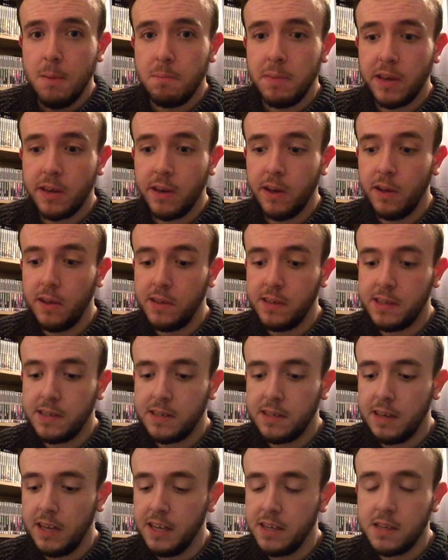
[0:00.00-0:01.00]

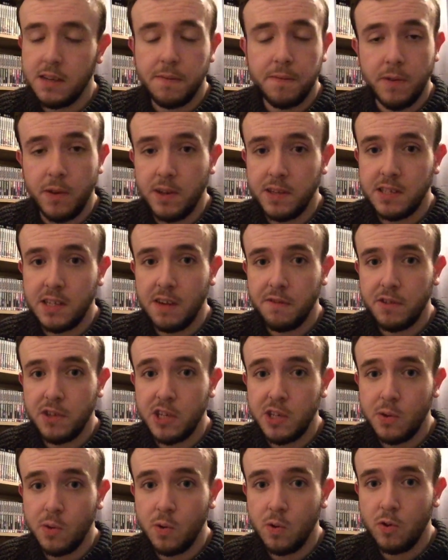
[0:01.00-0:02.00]
because it's the first ever
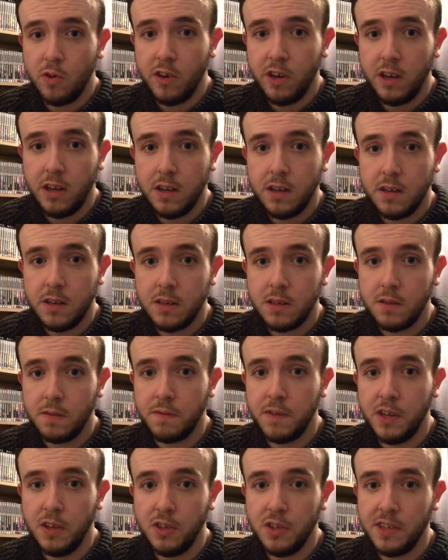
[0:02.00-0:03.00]
story to
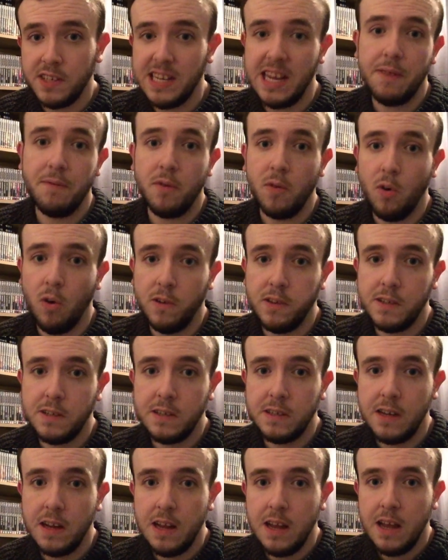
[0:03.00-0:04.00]
feature
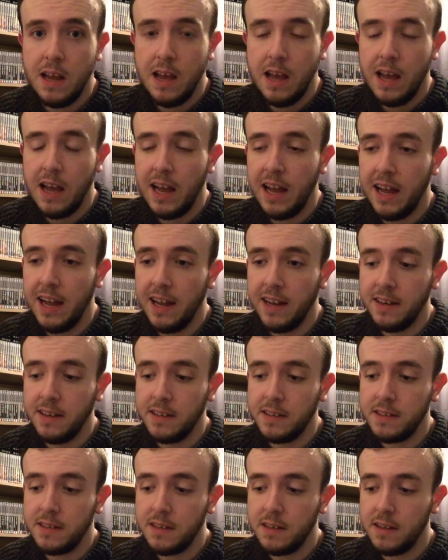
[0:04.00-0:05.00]
Davros,
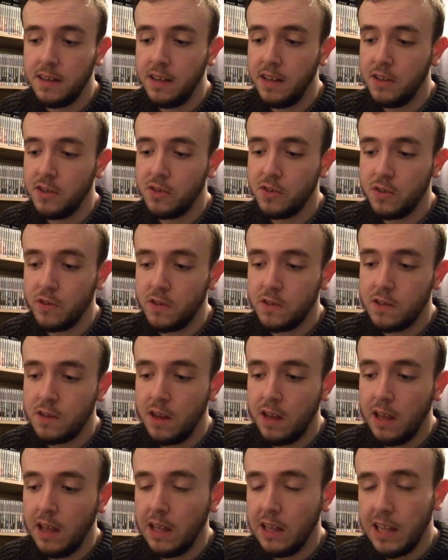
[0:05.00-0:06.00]
and it's just
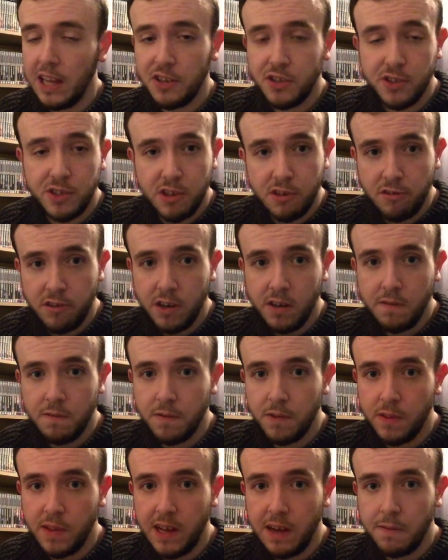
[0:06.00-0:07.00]
legendary
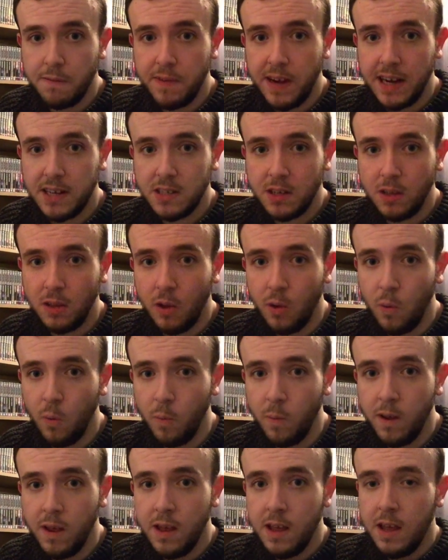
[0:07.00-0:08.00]
for that fact
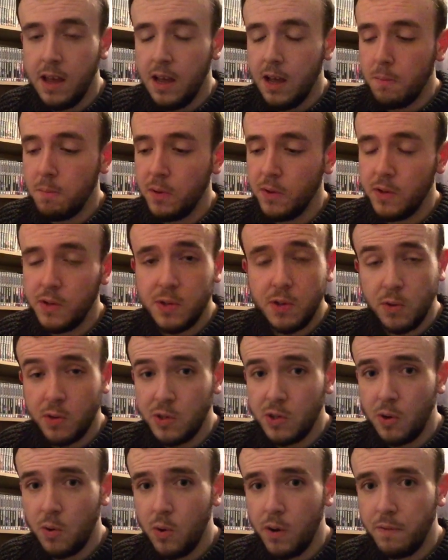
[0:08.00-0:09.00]
alone. But there's
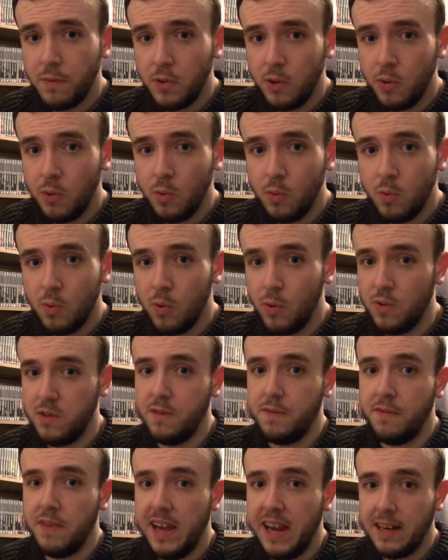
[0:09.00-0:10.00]
also a few other
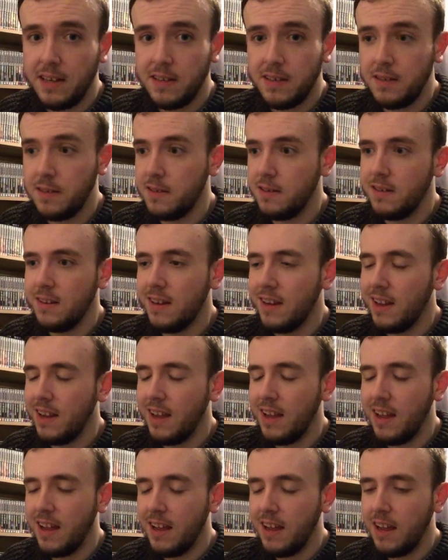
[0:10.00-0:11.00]
facts
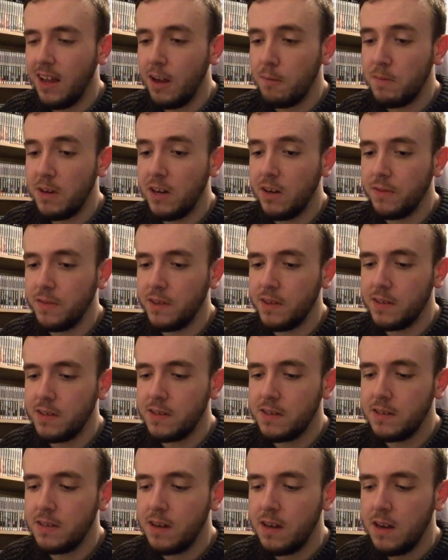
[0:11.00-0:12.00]
about
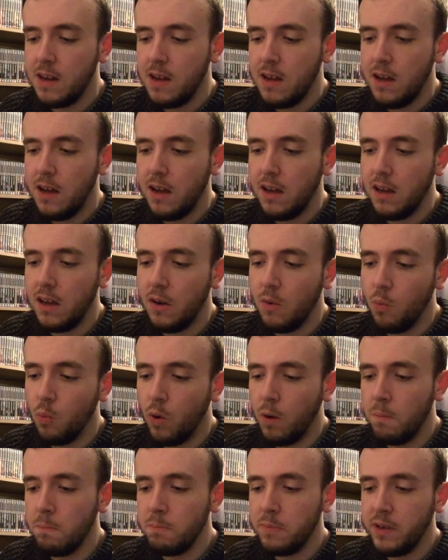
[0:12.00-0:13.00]
this,
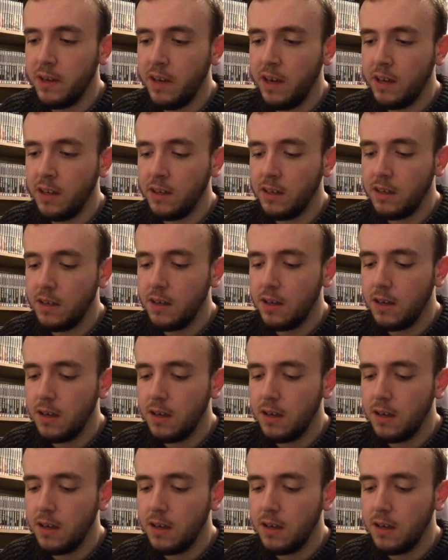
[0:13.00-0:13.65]
one being